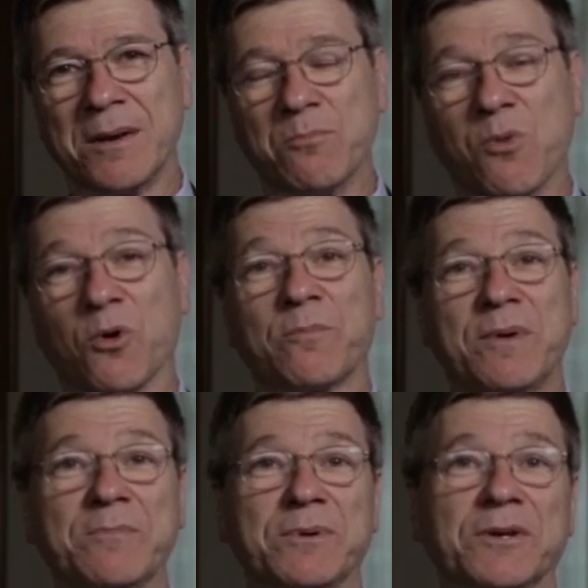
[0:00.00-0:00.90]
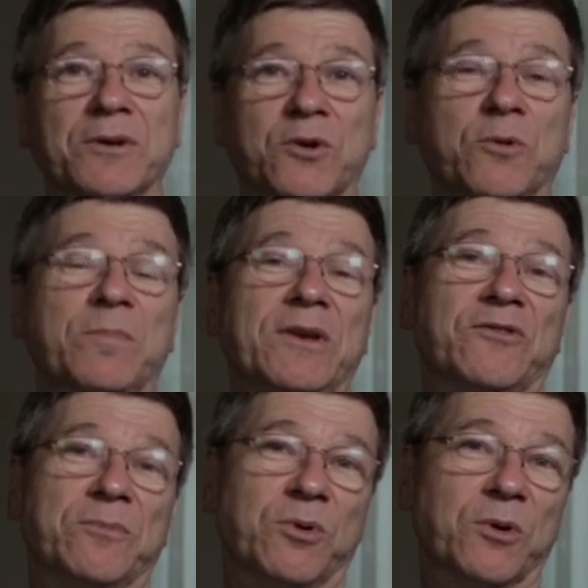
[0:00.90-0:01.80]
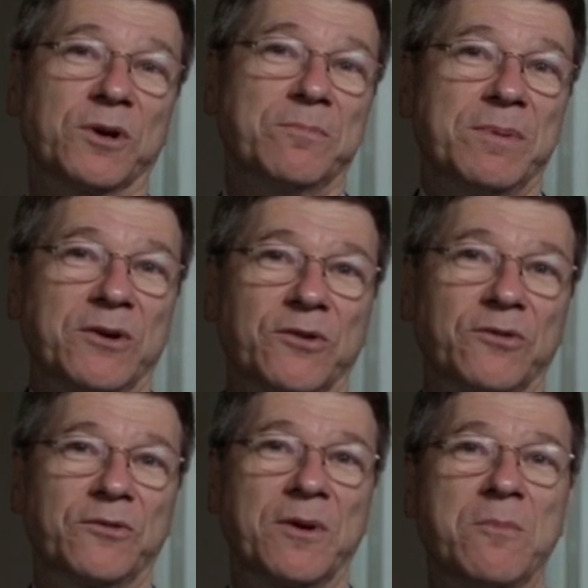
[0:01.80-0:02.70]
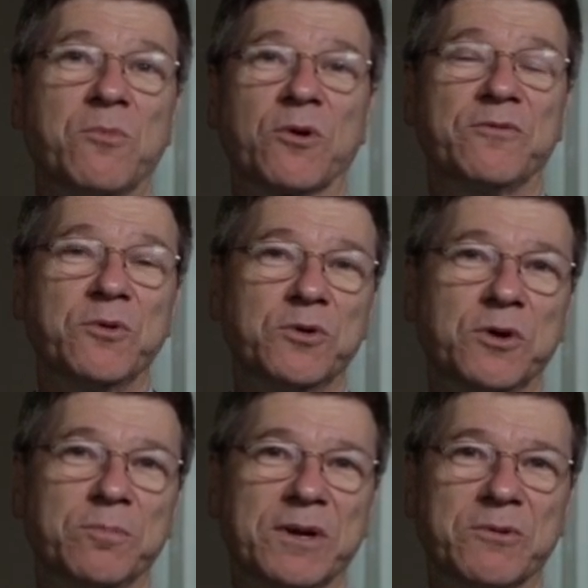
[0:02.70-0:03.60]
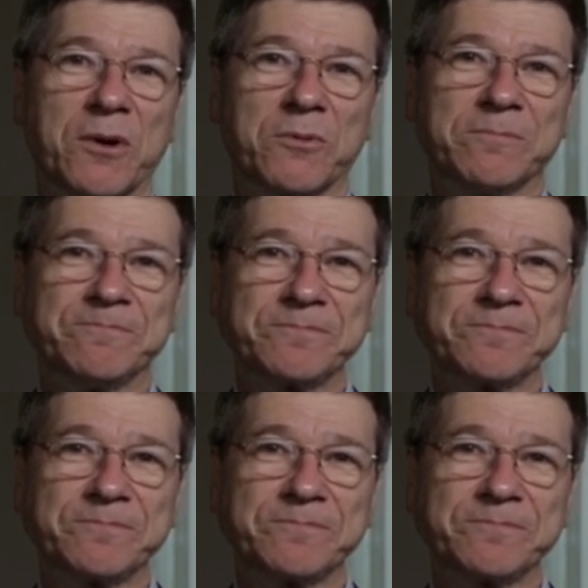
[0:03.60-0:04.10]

more people could be supported because more food could be grown.